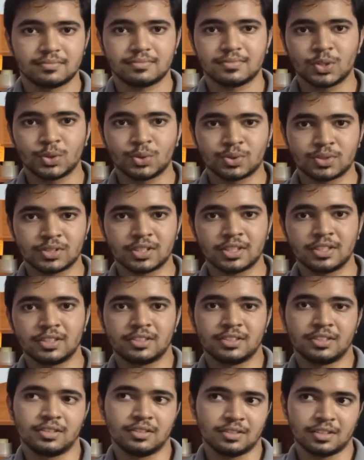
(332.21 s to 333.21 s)
those cells
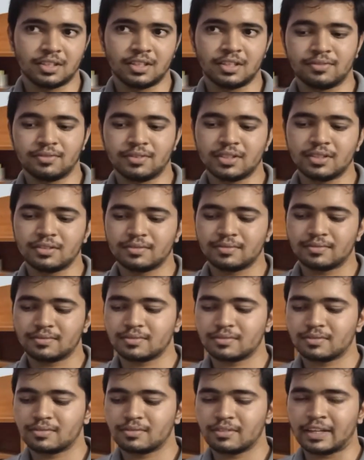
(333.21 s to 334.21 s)
in the liver,
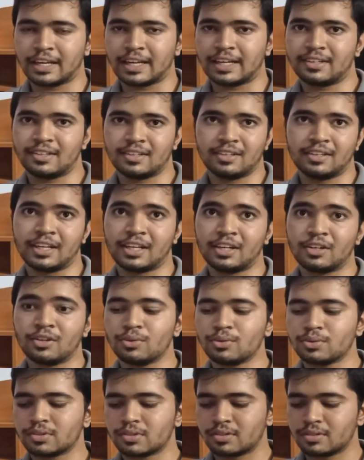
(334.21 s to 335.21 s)
get
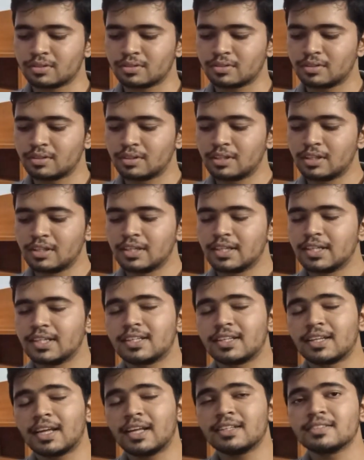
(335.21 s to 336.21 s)
necrosed,
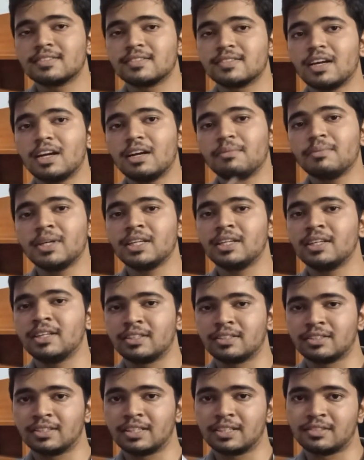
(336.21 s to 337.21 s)

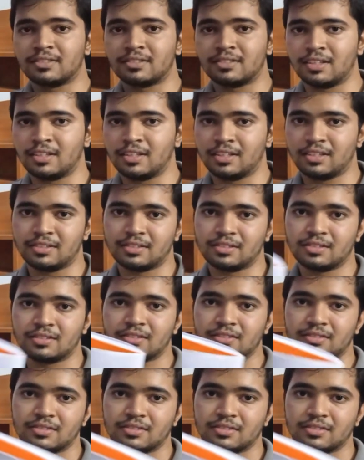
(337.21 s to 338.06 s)
transaminase gets released.